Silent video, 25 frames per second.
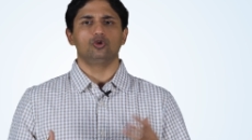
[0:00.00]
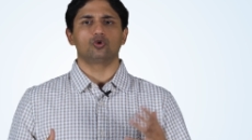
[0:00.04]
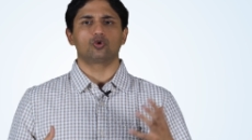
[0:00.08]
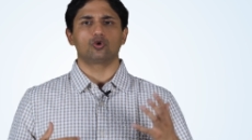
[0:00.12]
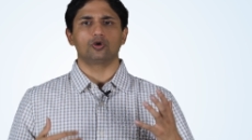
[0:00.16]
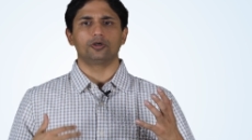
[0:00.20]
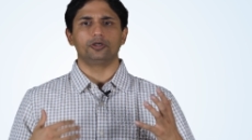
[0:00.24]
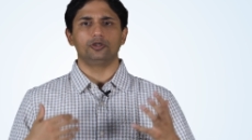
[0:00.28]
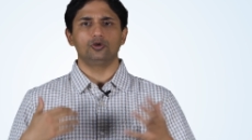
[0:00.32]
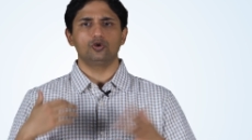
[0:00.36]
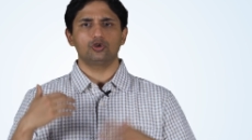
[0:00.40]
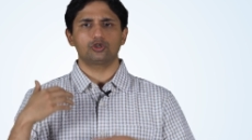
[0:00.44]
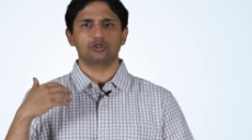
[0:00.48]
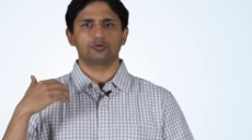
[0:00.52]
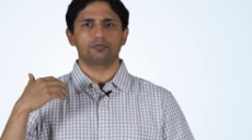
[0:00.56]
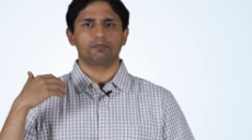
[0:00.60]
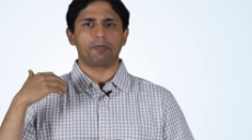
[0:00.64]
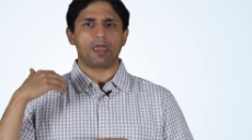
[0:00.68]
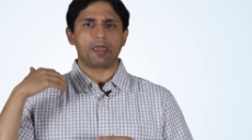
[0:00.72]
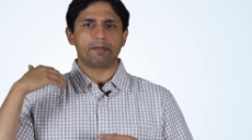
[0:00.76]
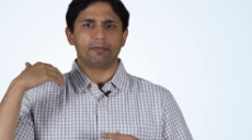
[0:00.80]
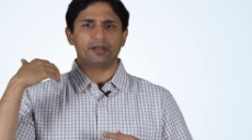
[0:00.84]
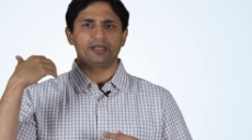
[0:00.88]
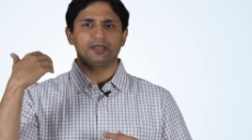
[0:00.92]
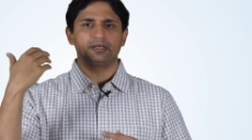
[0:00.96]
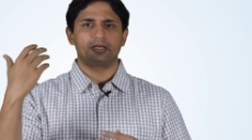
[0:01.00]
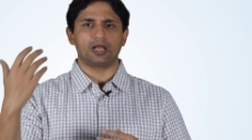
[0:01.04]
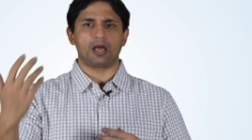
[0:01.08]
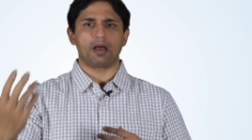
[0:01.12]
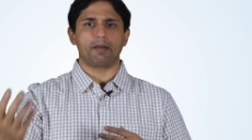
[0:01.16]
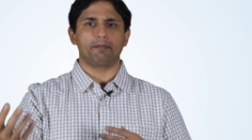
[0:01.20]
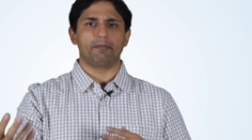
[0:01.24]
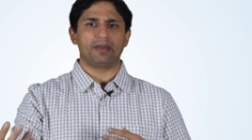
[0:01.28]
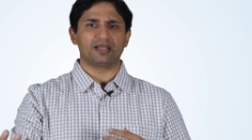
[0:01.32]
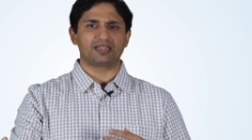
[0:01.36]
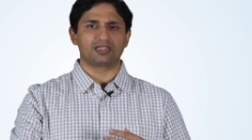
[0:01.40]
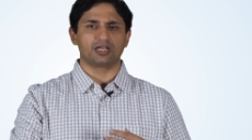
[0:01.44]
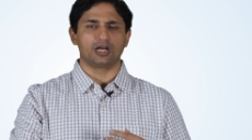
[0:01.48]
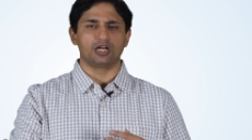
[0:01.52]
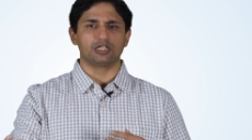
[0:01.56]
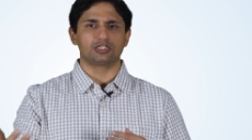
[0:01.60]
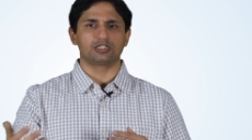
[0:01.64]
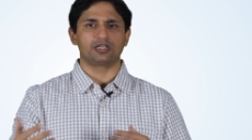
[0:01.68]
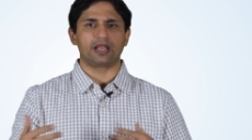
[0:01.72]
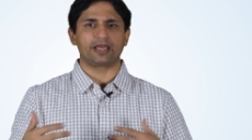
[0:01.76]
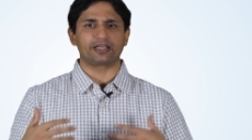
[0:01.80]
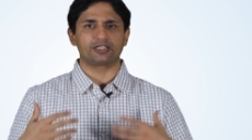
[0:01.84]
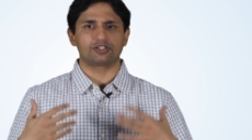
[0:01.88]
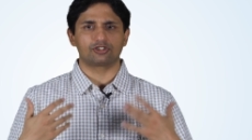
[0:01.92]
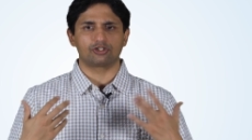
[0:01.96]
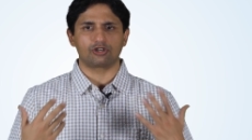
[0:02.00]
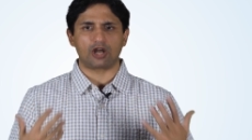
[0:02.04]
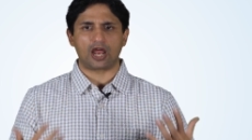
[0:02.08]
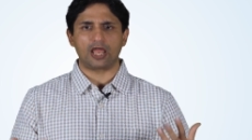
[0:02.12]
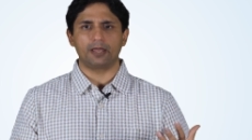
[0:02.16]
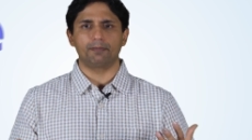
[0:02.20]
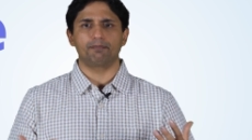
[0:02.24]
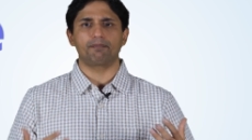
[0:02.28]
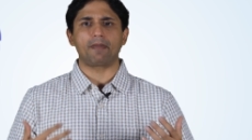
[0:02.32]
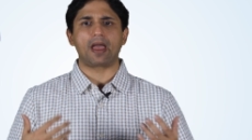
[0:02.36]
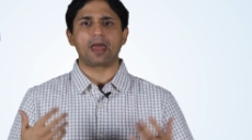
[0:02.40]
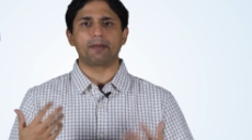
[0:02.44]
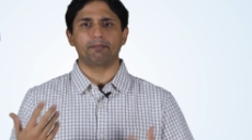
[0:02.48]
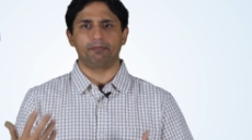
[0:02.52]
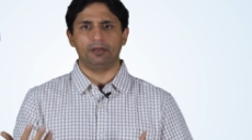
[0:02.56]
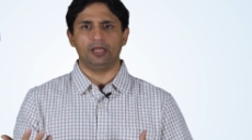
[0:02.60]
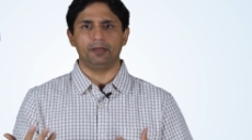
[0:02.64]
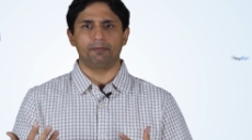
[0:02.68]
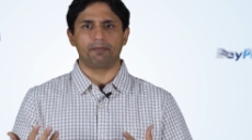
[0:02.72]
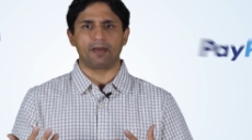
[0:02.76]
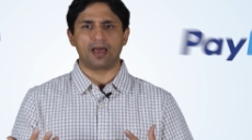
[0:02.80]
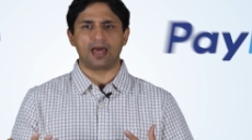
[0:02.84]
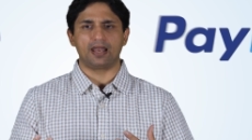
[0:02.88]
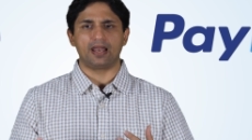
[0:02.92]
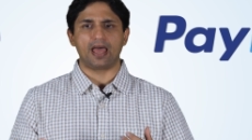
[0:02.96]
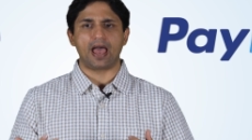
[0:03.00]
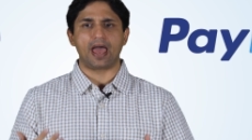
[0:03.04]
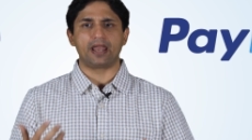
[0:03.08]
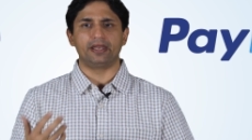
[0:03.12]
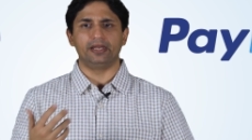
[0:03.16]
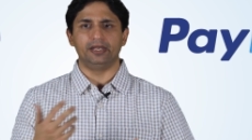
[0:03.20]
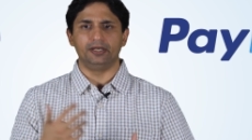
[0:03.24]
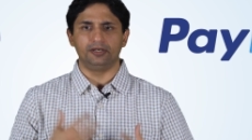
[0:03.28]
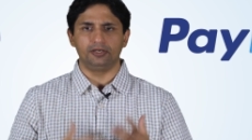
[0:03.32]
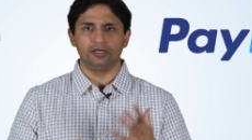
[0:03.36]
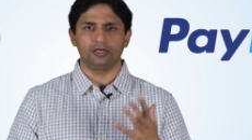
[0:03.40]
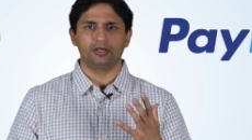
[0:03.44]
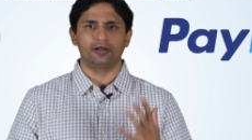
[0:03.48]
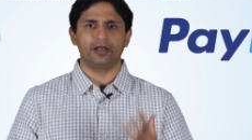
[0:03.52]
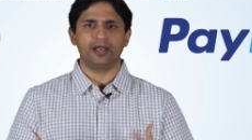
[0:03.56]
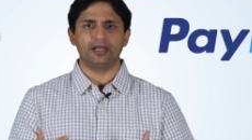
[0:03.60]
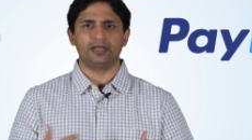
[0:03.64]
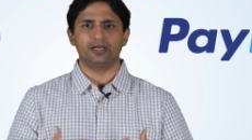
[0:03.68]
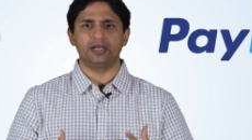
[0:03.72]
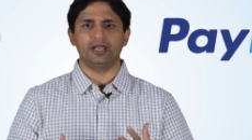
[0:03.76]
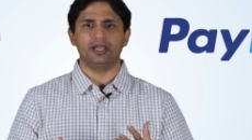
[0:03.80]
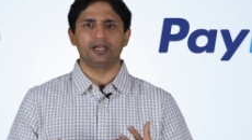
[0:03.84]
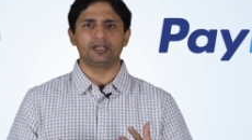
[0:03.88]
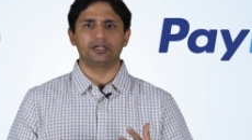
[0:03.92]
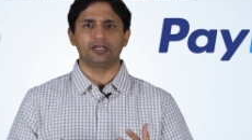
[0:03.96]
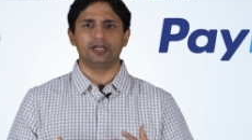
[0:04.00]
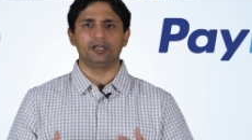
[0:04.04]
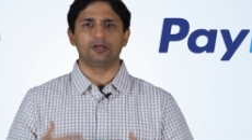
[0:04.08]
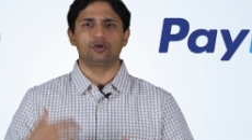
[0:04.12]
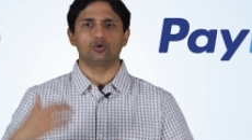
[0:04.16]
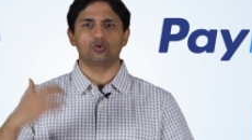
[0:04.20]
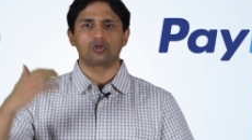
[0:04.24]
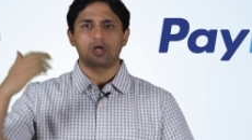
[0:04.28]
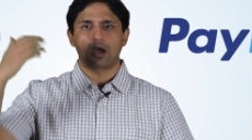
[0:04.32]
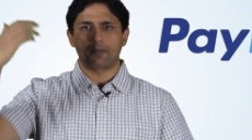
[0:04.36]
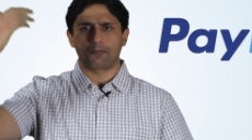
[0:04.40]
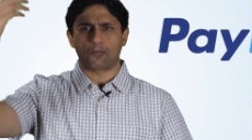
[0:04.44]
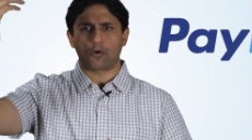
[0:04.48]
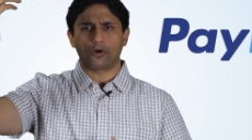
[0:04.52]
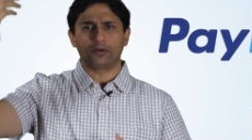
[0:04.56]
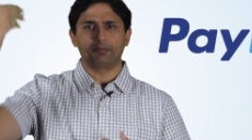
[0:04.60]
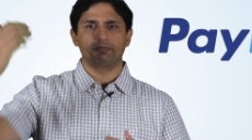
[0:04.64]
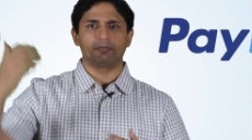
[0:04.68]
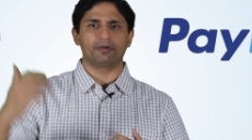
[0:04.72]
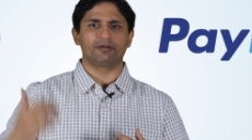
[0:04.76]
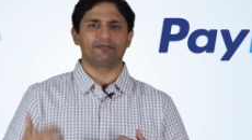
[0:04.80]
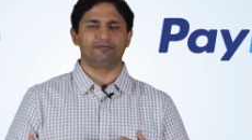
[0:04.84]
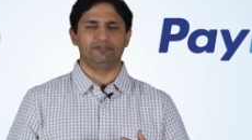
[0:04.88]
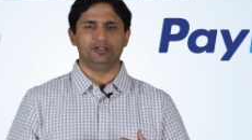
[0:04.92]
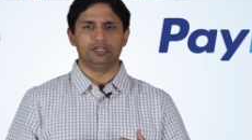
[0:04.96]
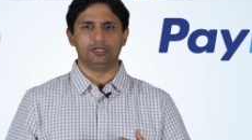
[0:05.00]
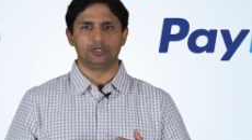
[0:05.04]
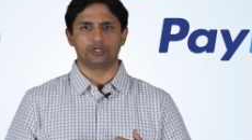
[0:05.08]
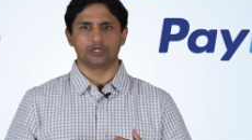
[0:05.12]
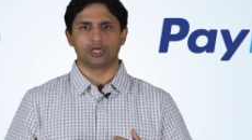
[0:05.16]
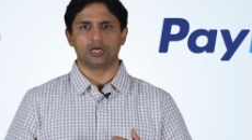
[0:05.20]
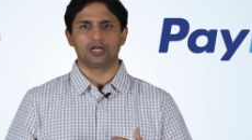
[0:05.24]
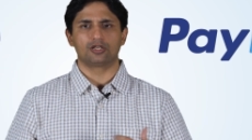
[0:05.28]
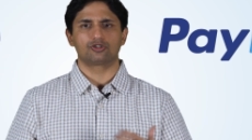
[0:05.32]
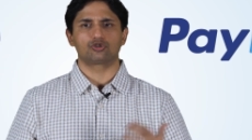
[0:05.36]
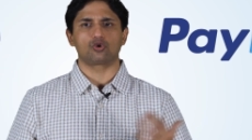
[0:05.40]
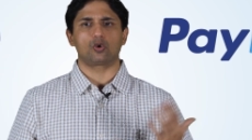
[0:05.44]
you could use payment methods like Stripe and PayPal and integrate it into the appointment feature.